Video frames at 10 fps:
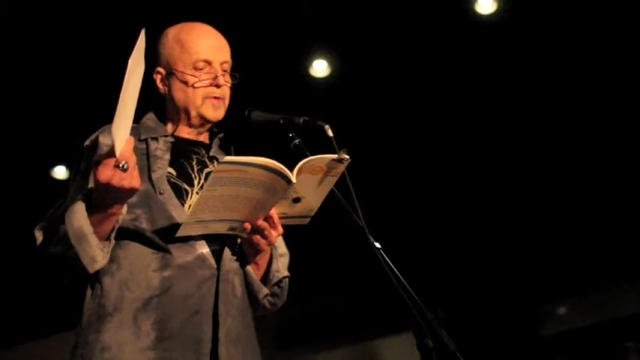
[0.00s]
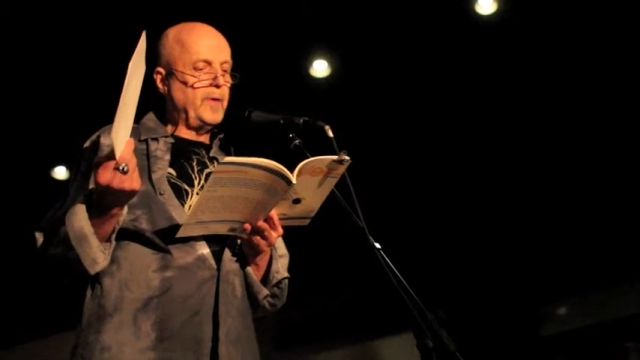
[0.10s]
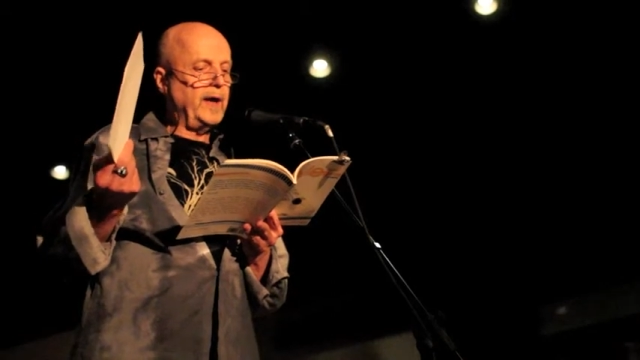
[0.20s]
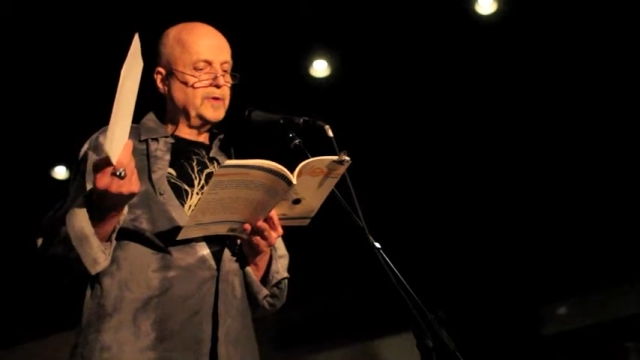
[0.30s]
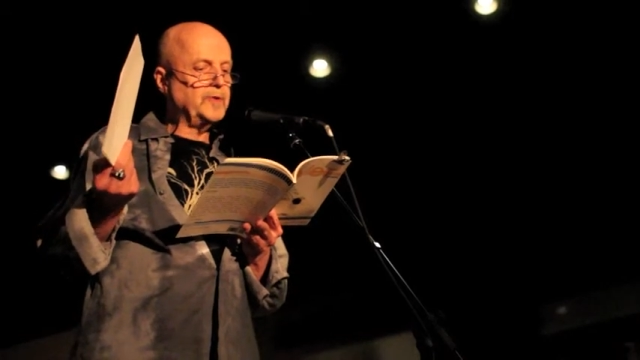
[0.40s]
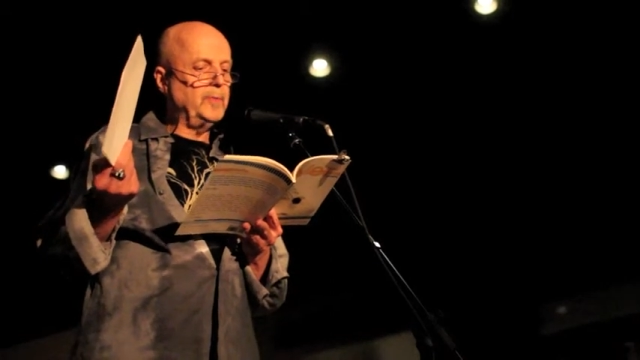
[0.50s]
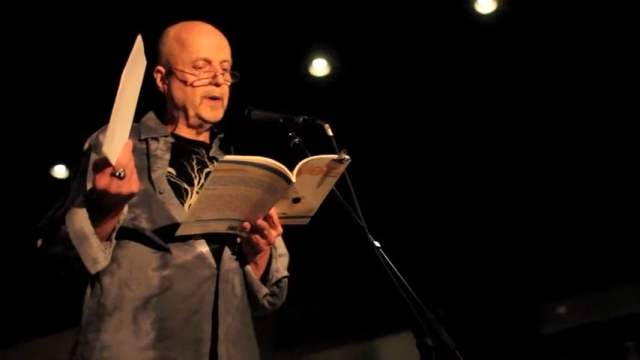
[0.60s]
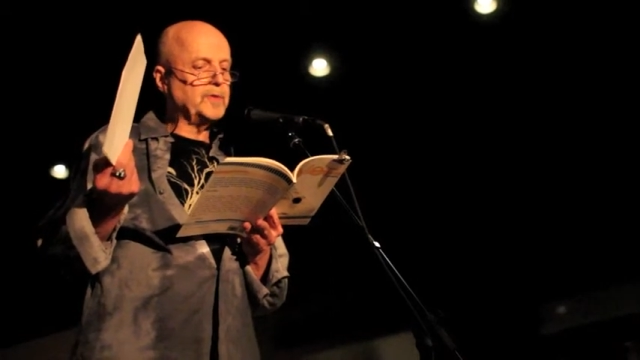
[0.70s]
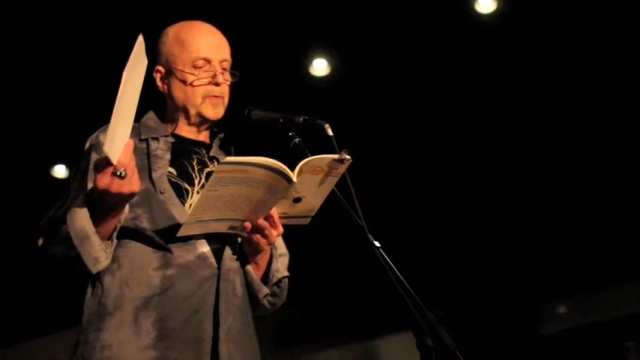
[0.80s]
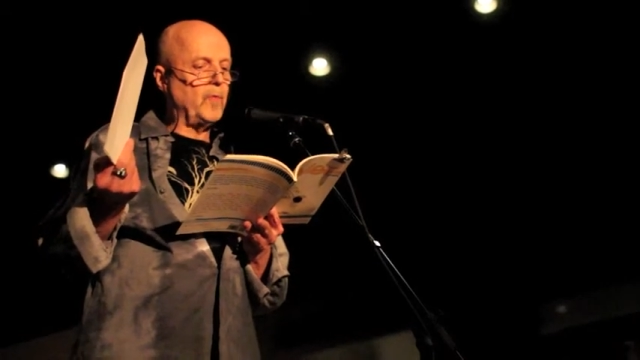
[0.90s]
drank too
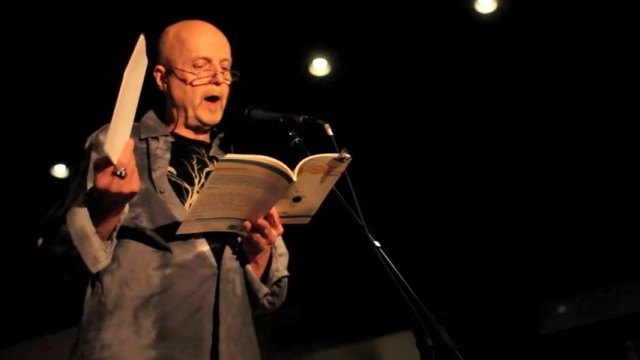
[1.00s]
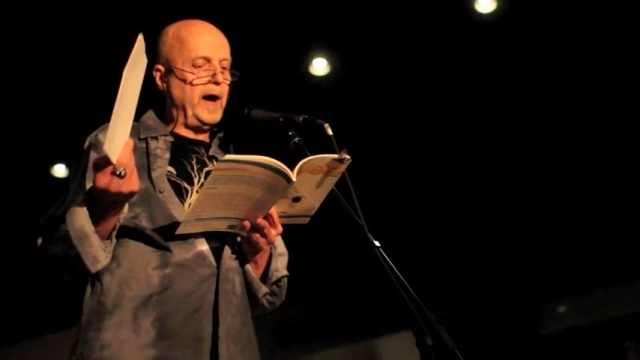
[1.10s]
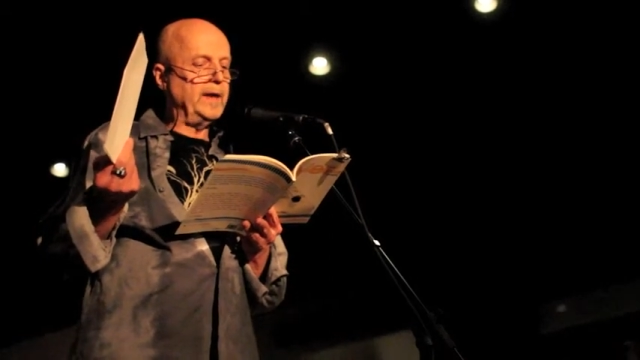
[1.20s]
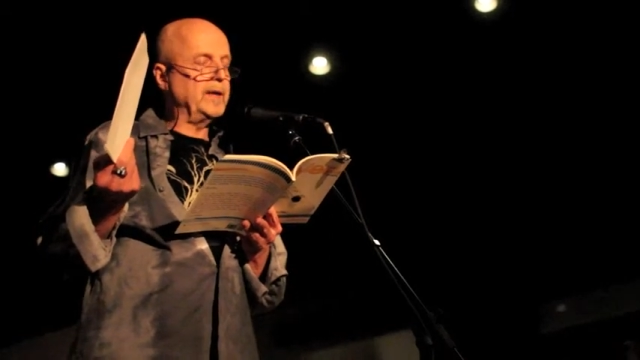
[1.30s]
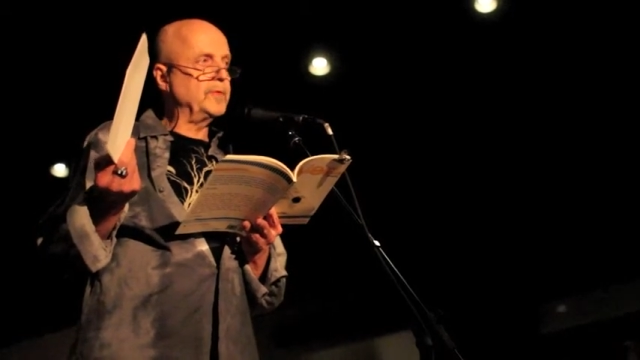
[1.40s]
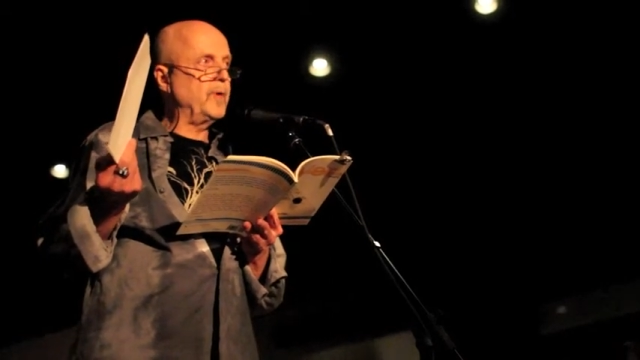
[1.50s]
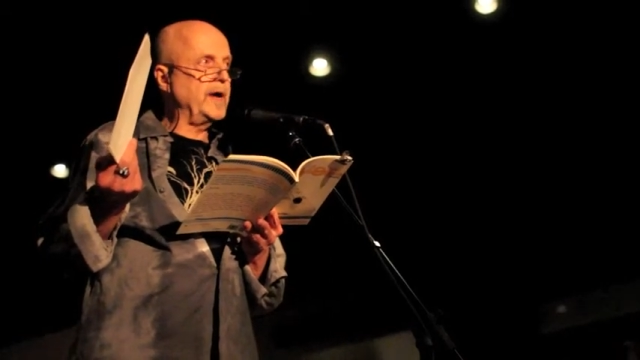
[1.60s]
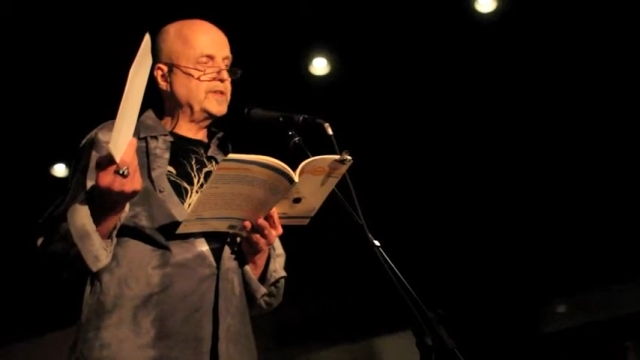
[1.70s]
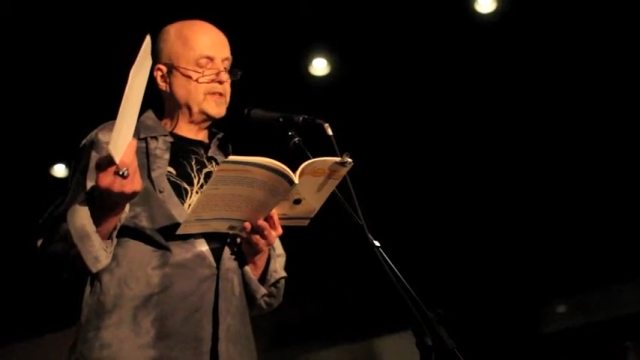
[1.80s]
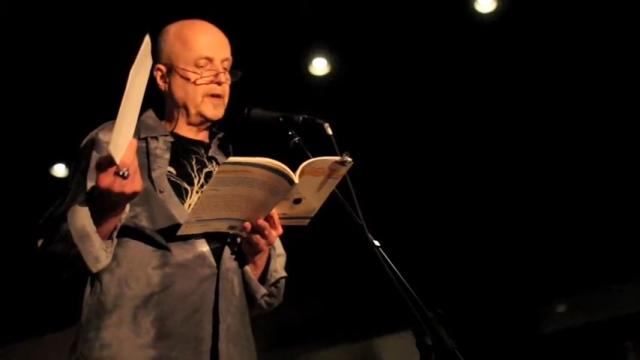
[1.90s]
much wine and
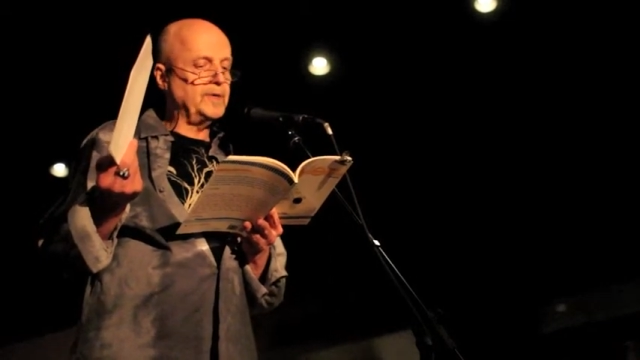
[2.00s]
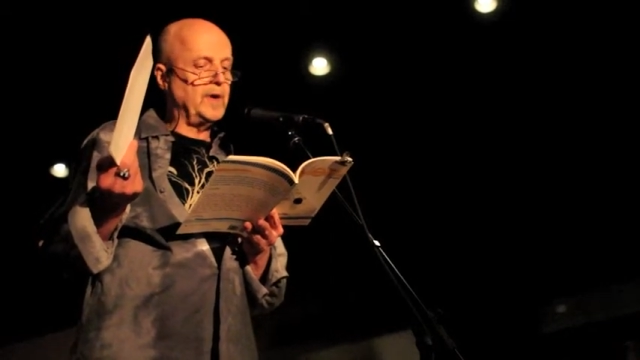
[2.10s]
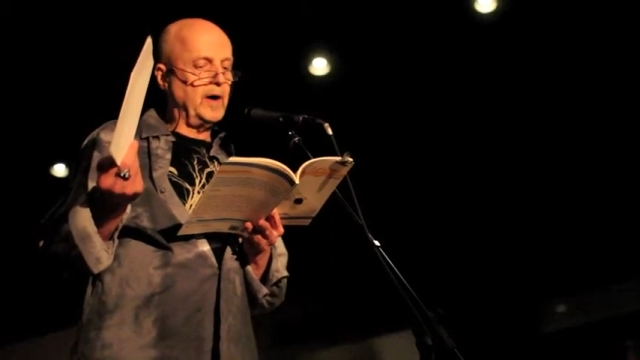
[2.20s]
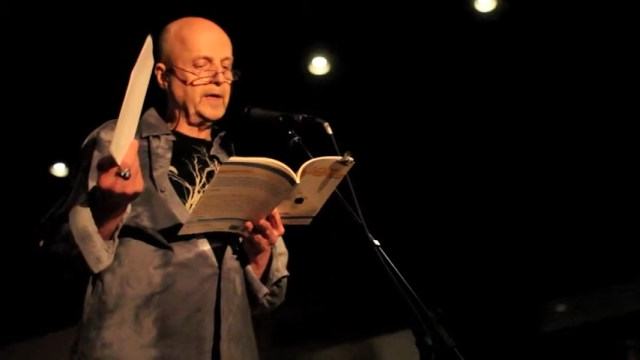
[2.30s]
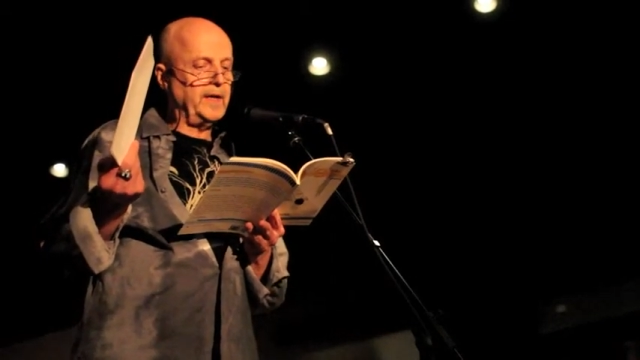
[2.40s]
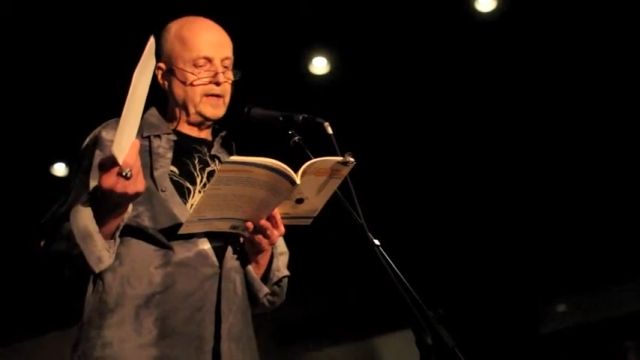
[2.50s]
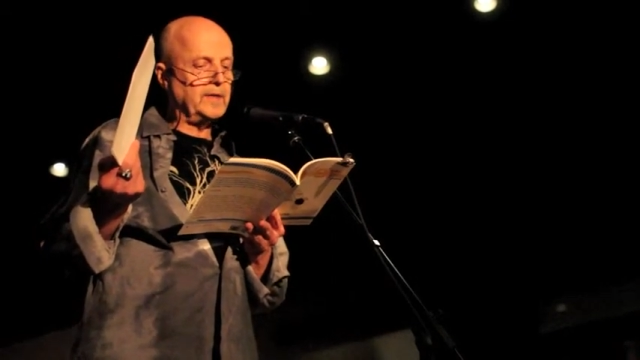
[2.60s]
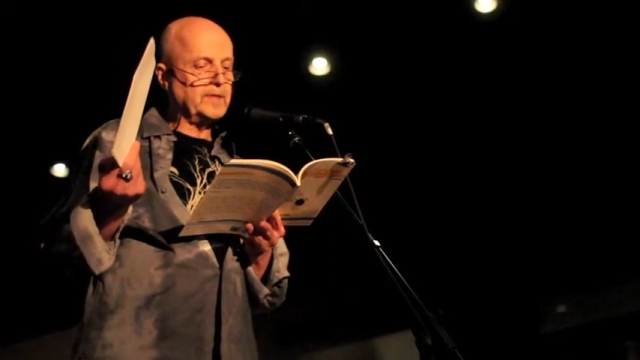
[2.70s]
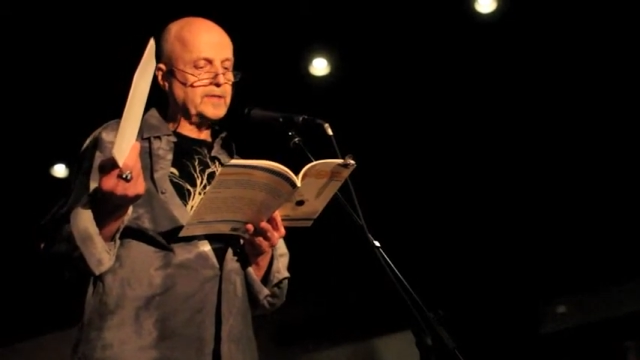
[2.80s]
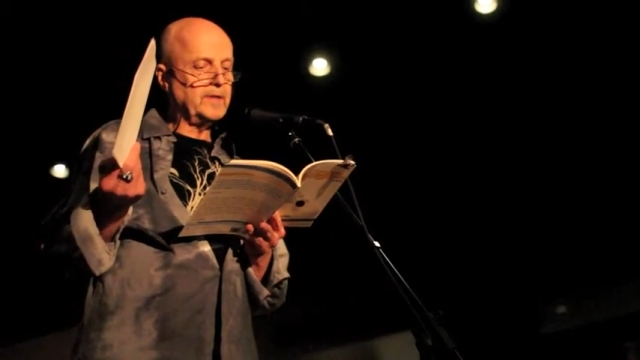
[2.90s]
raced their
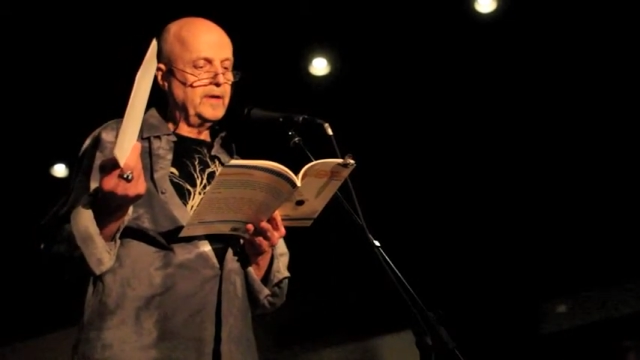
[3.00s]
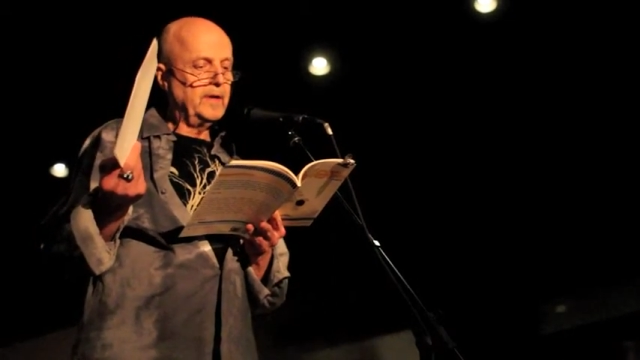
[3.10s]
donkeys.